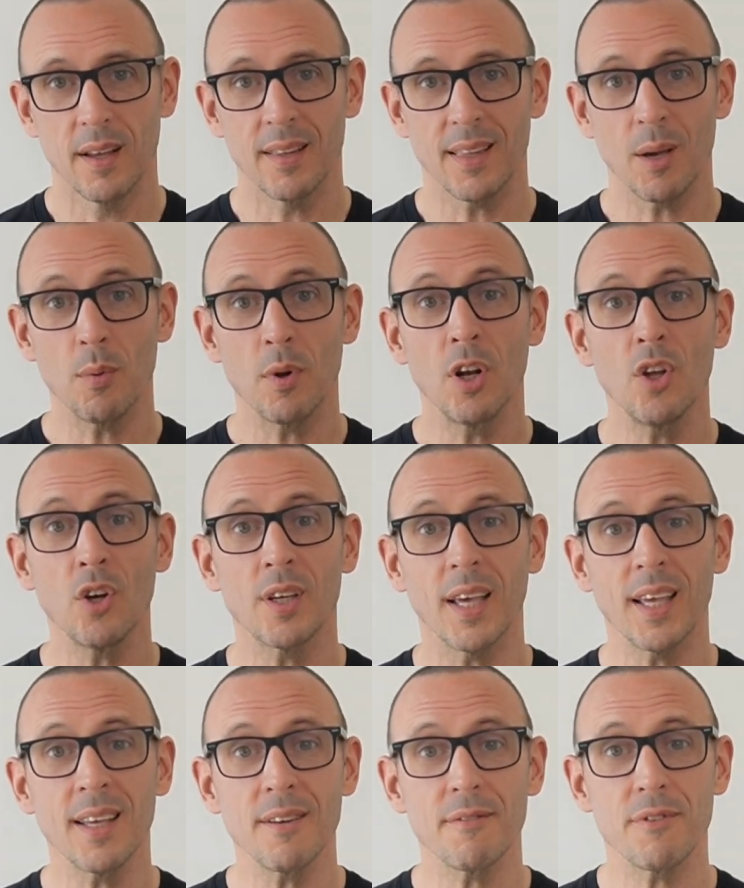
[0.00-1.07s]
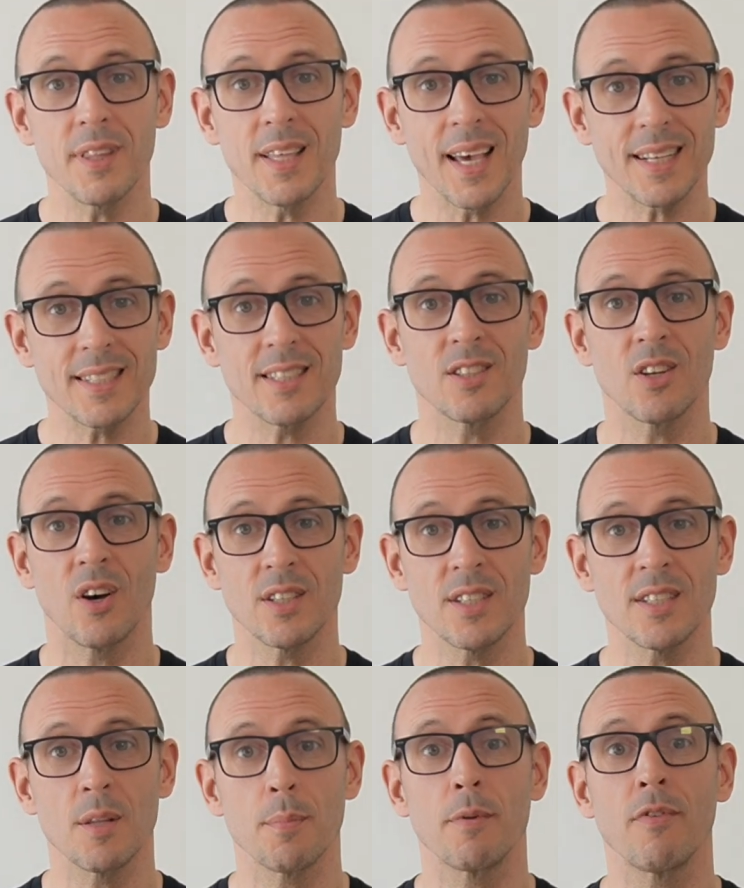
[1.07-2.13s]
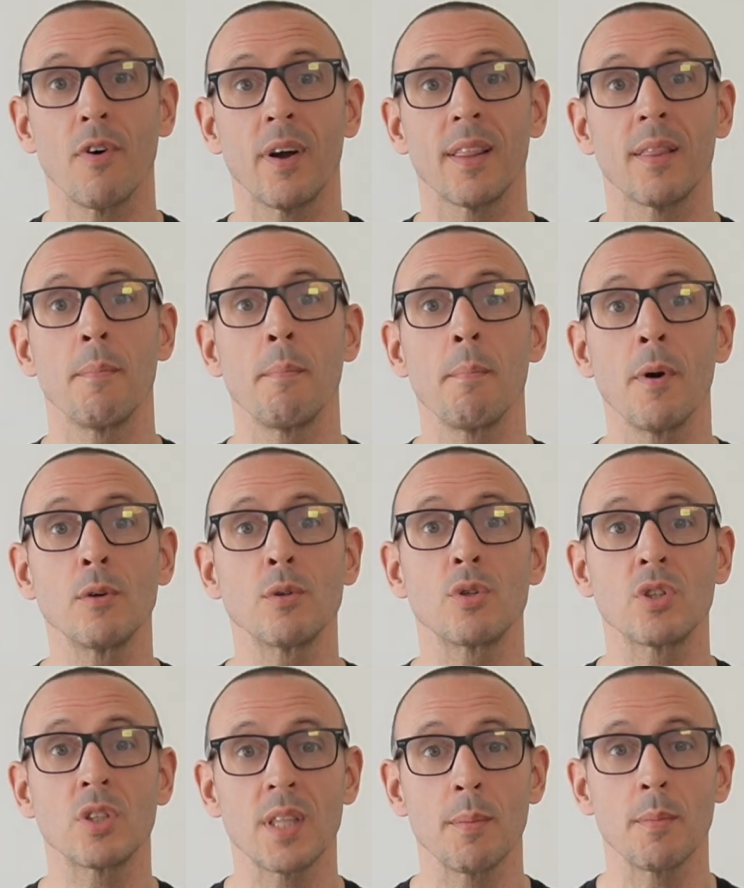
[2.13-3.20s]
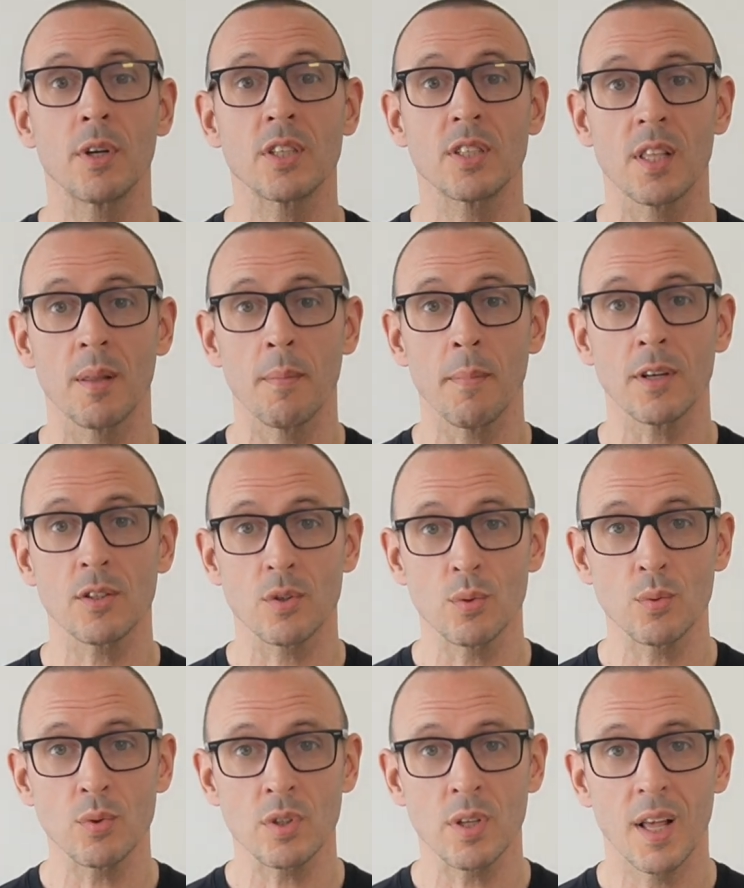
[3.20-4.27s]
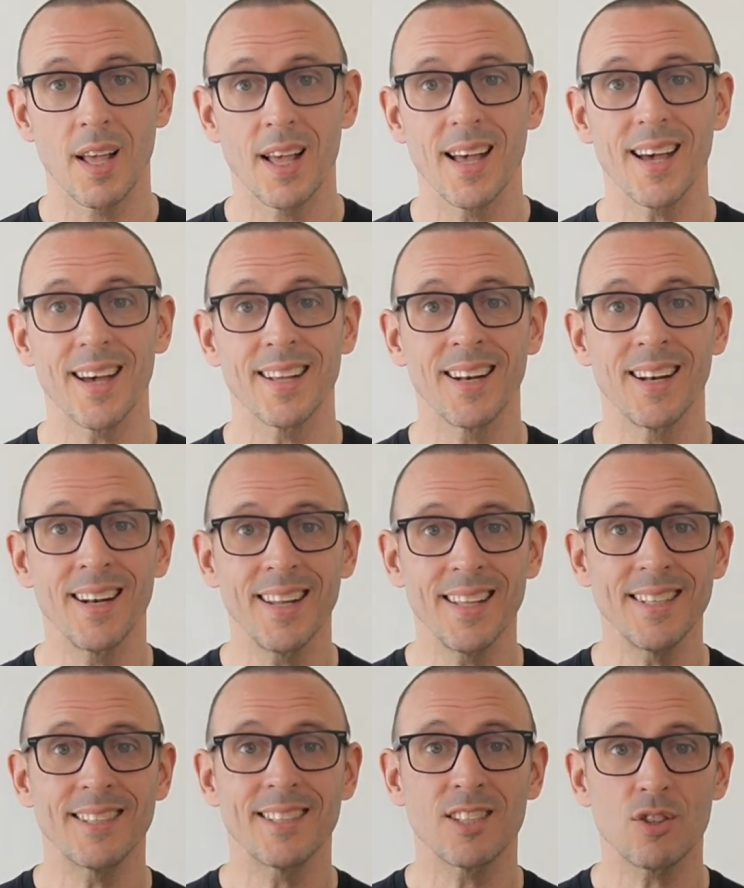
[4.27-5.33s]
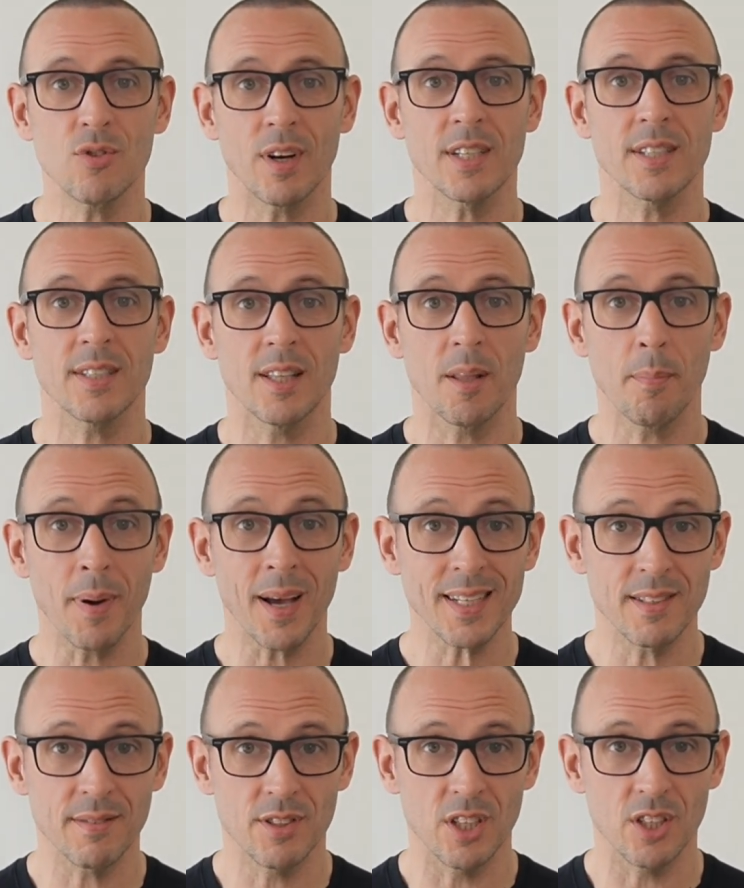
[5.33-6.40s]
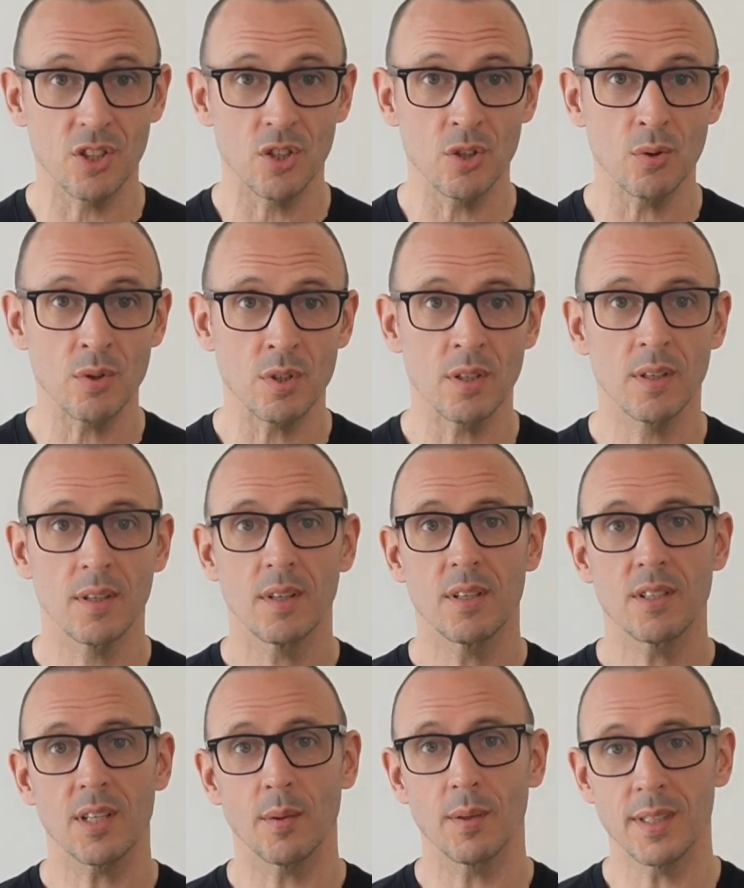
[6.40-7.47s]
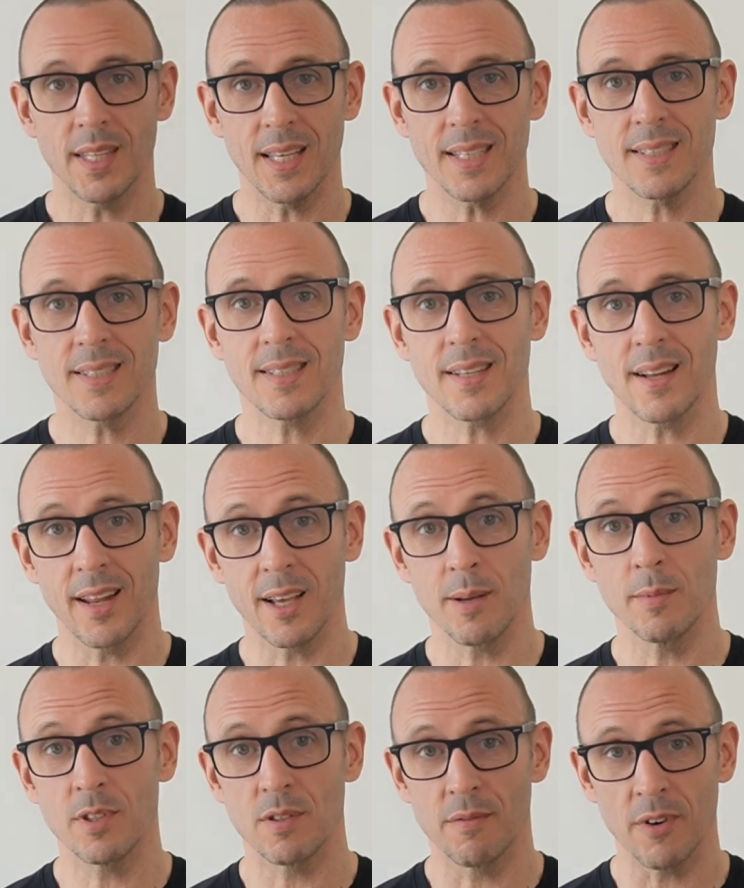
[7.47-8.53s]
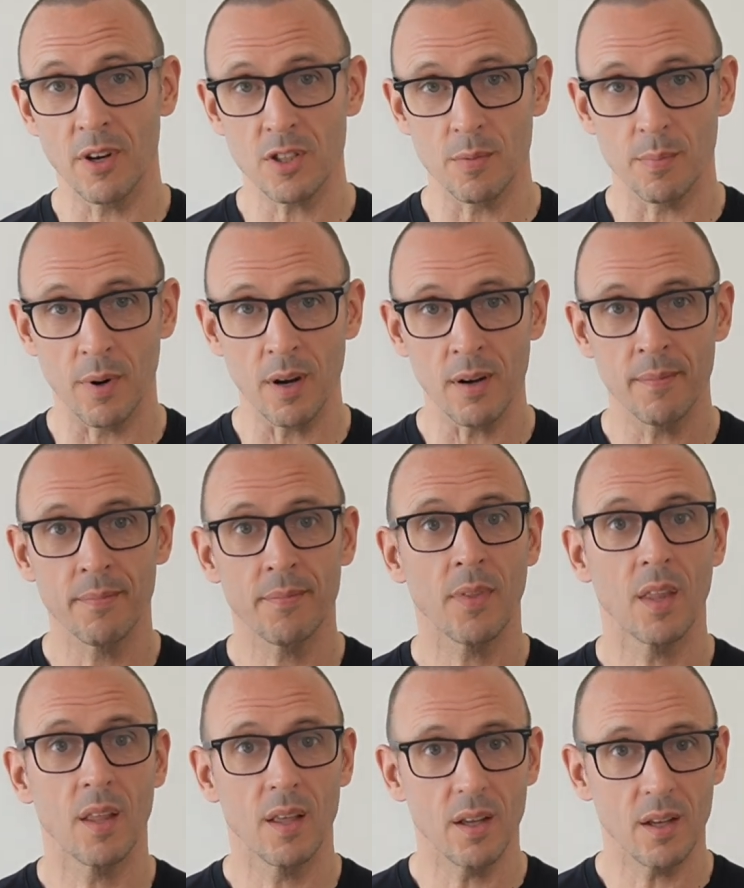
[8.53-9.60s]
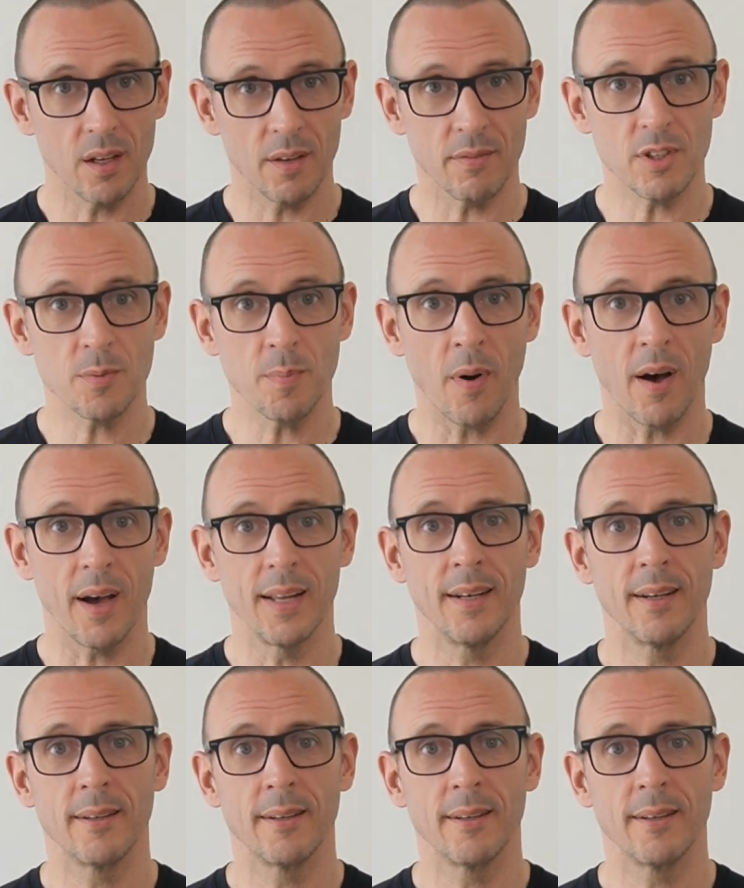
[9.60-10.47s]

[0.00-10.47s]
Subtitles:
They were looking for the exercises that provided the most stimulus to the muscles and least stress to the passive tissues, so the discs, ligaments and vertebrae, of the spine.